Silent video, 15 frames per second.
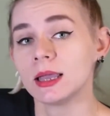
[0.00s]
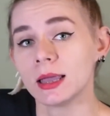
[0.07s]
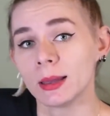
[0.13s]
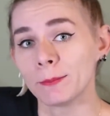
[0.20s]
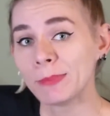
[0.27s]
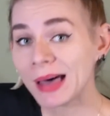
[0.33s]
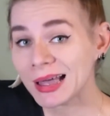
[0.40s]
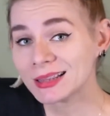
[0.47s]

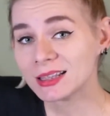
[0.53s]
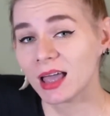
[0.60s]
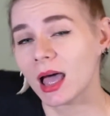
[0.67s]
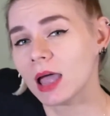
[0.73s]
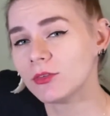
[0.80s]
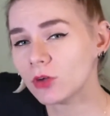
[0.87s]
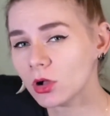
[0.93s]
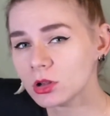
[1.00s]
but
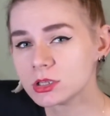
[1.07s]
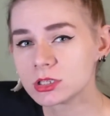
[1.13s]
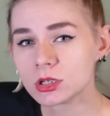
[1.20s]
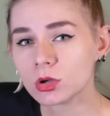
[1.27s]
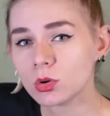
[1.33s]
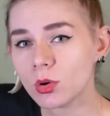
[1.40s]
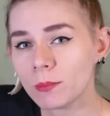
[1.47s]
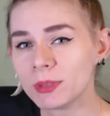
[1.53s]
I've
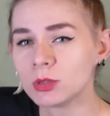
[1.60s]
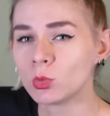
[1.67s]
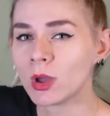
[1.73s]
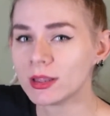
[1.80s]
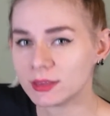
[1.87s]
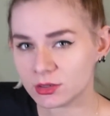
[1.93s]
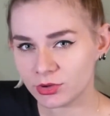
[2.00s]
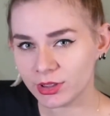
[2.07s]
also been
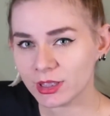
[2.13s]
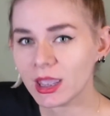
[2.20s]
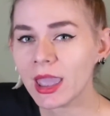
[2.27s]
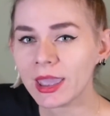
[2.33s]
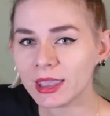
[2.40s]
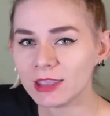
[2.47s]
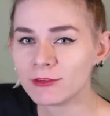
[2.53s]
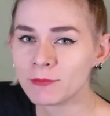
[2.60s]
wondering
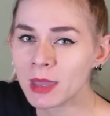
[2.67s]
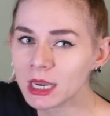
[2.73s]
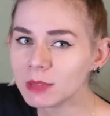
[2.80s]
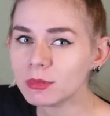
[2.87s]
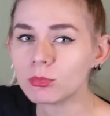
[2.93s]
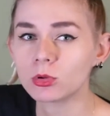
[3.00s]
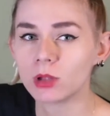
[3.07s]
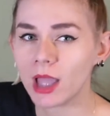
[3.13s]
if many
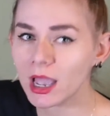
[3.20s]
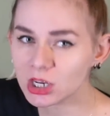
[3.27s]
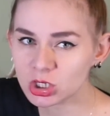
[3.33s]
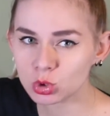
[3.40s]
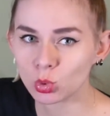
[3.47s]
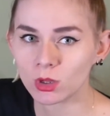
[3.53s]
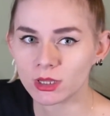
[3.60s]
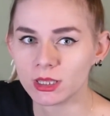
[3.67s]
people
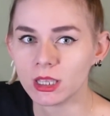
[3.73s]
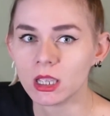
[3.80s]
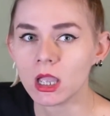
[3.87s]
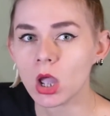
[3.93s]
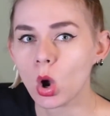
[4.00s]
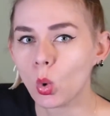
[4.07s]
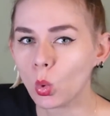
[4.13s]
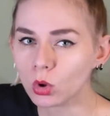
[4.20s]
actually
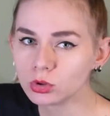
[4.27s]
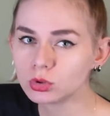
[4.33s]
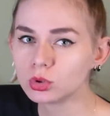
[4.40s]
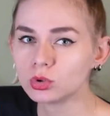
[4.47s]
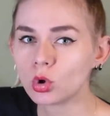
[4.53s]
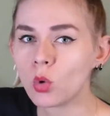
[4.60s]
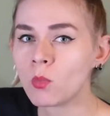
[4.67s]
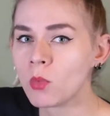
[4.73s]
want to
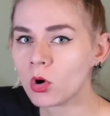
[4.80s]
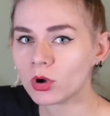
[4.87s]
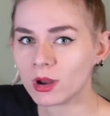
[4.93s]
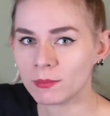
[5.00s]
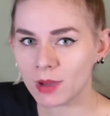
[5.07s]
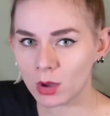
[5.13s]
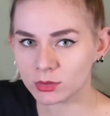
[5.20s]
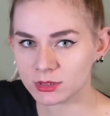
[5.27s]
know more
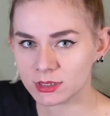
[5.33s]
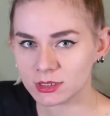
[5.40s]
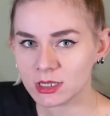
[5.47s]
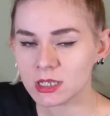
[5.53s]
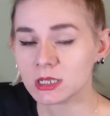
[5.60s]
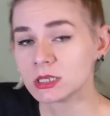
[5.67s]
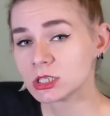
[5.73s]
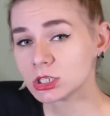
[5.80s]
about it.
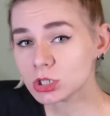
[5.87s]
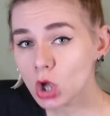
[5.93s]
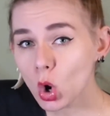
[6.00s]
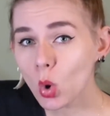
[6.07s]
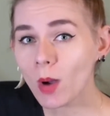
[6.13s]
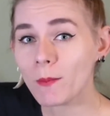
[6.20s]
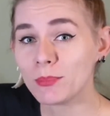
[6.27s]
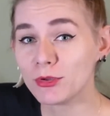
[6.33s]

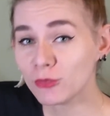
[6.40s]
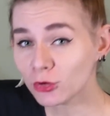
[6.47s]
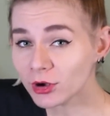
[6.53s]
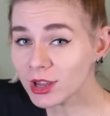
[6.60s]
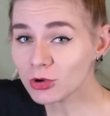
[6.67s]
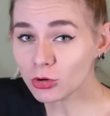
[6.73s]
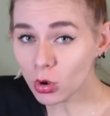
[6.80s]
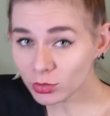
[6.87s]
So before
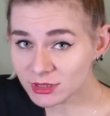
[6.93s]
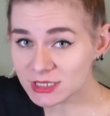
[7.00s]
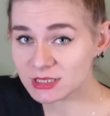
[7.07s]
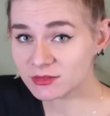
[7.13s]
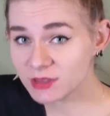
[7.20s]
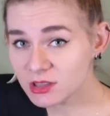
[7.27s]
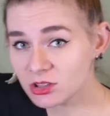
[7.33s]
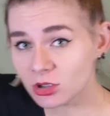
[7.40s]
I wrote this
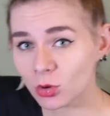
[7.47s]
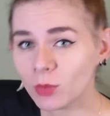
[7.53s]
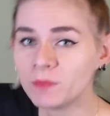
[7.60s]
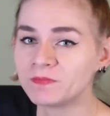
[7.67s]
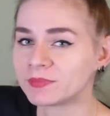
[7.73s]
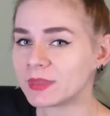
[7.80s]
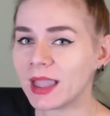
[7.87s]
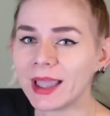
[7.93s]
video,
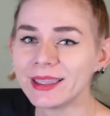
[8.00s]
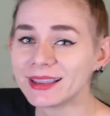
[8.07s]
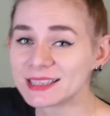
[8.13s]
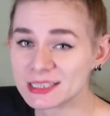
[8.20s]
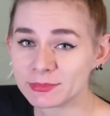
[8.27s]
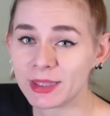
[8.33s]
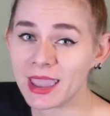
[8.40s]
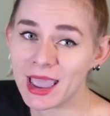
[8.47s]
I
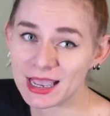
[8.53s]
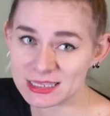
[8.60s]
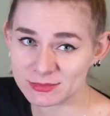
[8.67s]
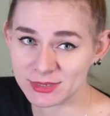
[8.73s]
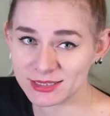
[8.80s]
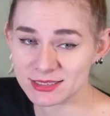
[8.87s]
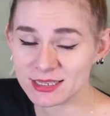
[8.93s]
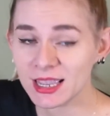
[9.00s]
asked my
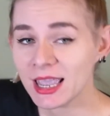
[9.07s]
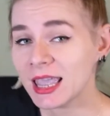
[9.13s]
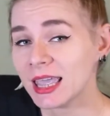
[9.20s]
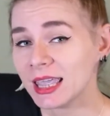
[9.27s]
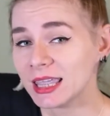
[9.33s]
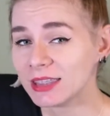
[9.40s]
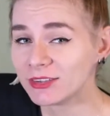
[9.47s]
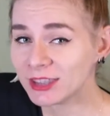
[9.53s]
husband
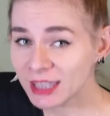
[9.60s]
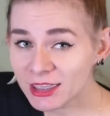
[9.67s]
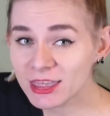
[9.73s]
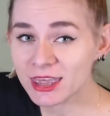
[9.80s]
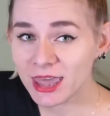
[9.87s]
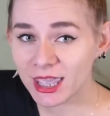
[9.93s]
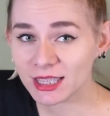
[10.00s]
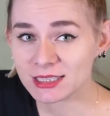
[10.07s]
if he
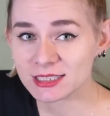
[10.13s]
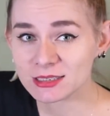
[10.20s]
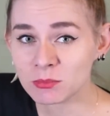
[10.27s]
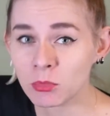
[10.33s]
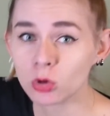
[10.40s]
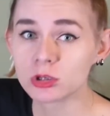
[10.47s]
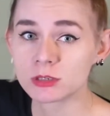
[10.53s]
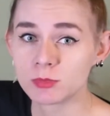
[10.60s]
thinks
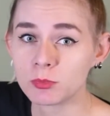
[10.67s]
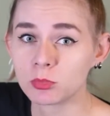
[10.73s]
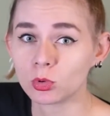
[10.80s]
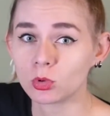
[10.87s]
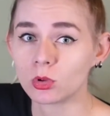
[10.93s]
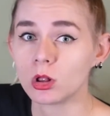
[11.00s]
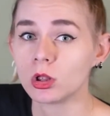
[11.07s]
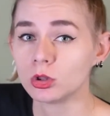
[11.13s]
most
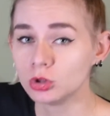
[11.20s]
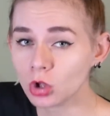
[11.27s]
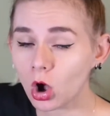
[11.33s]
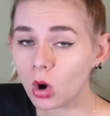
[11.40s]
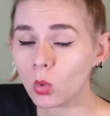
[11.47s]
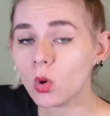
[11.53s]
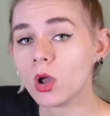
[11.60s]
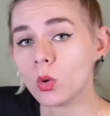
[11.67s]
people
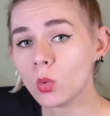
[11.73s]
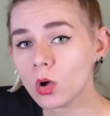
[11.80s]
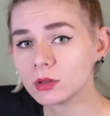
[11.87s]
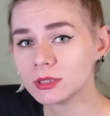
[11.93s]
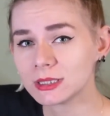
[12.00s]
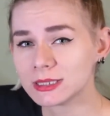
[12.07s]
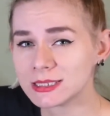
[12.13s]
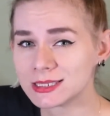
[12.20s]
know what
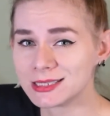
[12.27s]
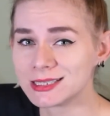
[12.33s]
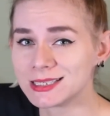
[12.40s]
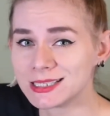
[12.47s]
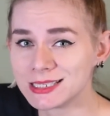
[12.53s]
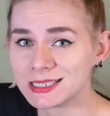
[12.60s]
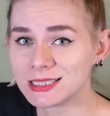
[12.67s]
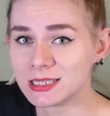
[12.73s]
this
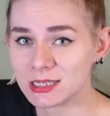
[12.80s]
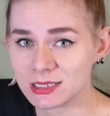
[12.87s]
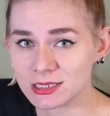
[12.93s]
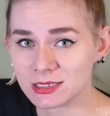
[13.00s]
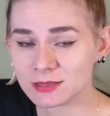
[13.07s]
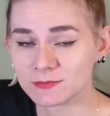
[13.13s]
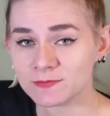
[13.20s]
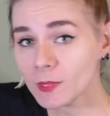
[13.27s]
disease
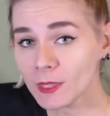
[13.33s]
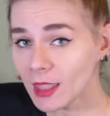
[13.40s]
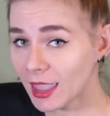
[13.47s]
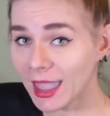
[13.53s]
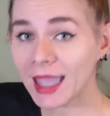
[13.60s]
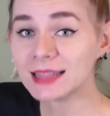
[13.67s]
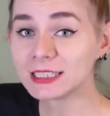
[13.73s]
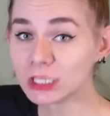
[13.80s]
is.
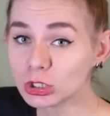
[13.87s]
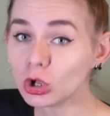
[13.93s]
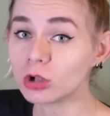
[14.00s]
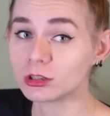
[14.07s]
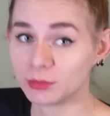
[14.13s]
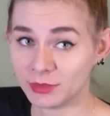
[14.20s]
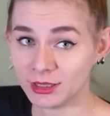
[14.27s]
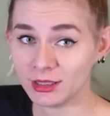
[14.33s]
And he
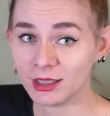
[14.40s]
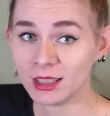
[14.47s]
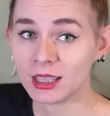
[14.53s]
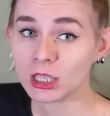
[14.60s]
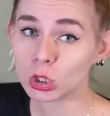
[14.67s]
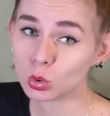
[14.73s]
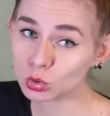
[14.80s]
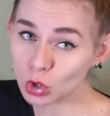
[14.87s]
told me
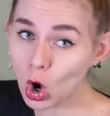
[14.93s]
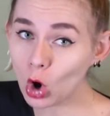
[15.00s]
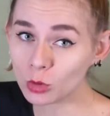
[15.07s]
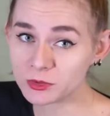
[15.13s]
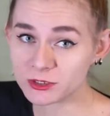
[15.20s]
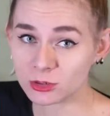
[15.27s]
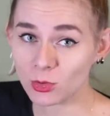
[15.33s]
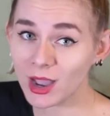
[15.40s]
he would hope
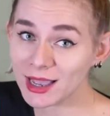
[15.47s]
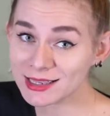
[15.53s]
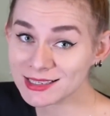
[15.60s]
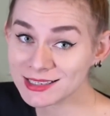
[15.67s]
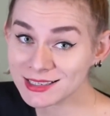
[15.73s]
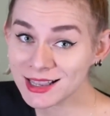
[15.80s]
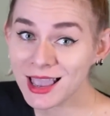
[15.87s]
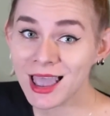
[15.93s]
so,
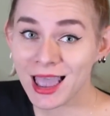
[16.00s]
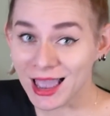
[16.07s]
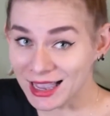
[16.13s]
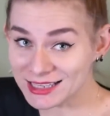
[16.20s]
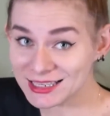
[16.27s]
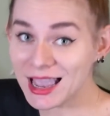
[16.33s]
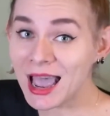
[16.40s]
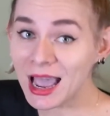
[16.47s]
as
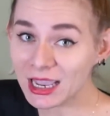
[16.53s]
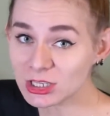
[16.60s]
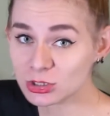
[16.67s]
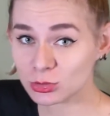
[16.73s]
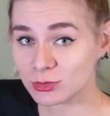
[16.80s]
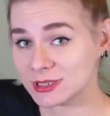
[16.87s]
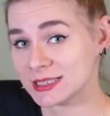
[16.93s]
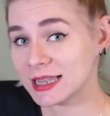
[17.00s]
a high
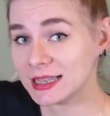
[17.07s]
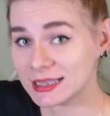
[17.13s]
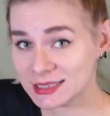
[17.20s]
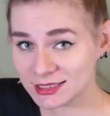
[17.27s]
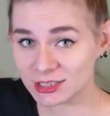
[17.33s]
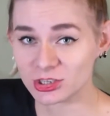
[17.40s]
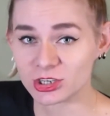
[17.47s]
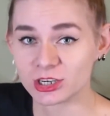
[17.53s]
school science
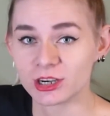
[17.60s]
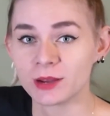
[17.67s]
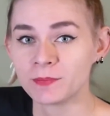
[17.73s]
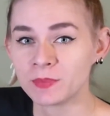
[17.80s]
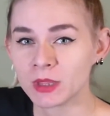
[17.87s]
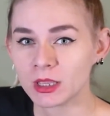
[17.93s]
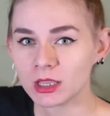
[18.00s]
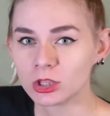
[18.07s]
teacher,
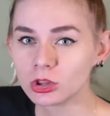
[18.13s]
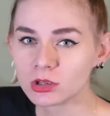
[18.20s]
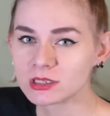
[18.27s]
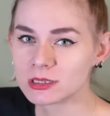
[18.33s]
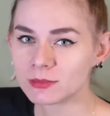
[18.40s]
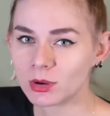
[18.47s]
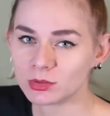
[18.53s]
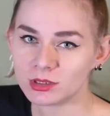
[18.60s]
he talks
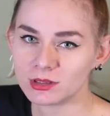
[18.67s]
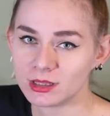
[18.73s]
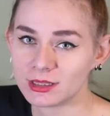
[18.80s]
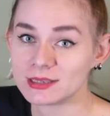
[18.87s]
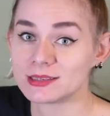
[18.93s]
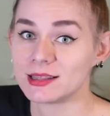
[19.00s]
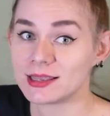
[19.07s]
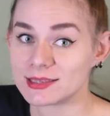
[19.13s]
about it in
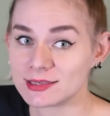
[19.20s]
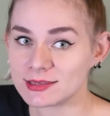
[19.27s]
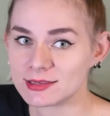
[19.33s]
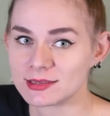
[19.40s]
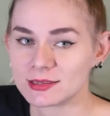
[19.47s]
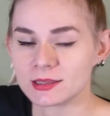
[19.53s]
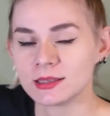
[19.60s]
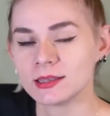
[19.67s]
his
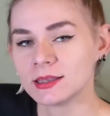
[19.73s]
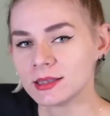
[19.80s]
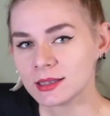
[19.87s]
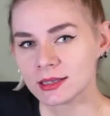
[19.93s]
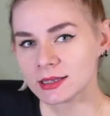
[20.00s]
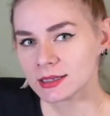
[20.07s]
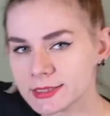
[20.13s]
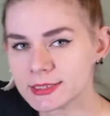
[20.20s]
lessons.
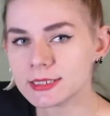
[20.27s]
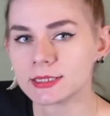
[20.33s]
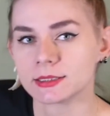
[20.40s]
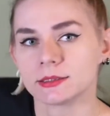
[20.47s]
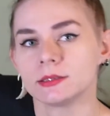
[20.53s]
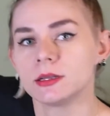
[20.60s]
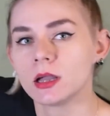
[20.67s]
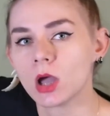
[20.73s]

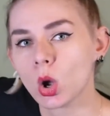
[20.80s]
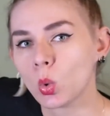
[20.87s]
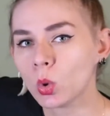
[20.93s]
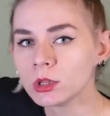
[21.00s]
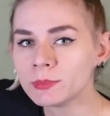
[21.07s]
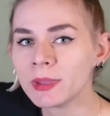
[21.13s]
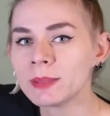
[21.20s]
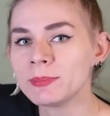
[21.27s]
Still,
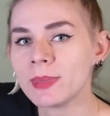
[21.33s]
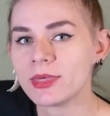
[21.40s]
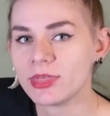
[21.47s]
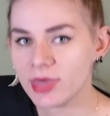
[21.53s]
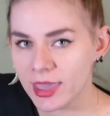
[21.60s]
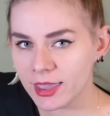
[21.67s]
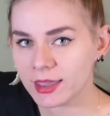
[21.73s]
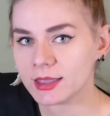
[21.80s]
what made me
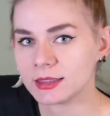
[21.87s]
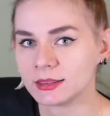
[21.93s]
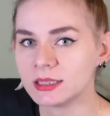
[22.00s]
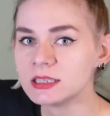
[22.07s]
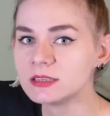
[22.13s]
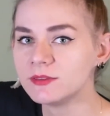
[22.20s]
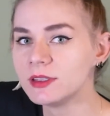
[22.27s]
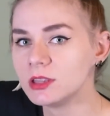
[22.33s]
think
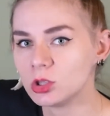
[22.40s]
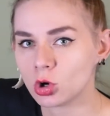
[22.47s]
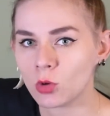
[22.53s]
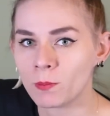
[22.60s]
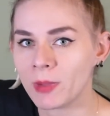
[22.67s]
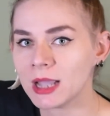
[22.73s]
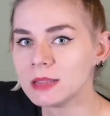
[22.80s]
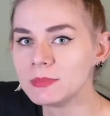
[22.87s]
this video
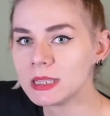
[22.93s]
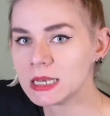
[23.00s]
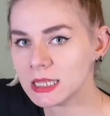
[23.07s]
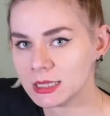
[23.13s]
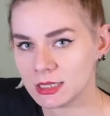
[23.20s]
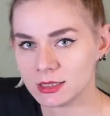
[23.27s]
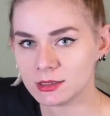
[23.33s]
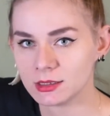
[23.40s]
might be
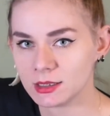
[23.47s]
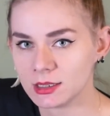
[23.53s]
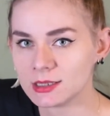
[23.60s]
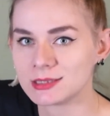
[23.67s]
needed is